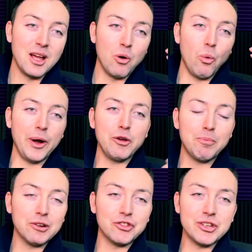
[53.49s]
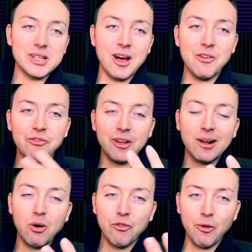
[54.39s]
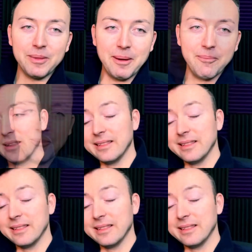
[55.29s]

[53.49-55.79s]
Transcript: when you purchase a vehicle from them.